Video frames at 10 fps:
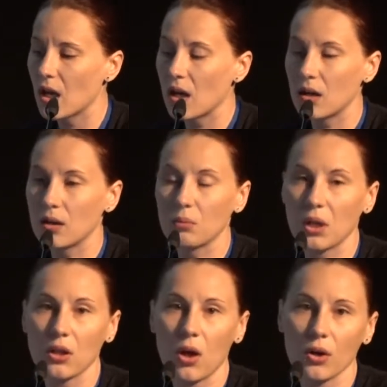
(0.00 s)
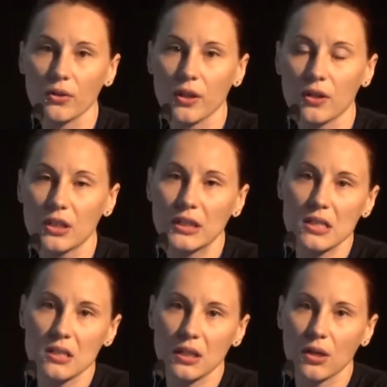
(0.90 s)
along their
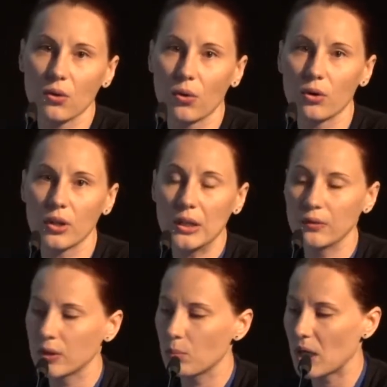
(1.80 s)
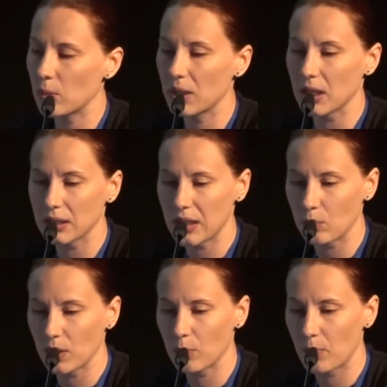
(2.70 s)
artistic or even maybe academic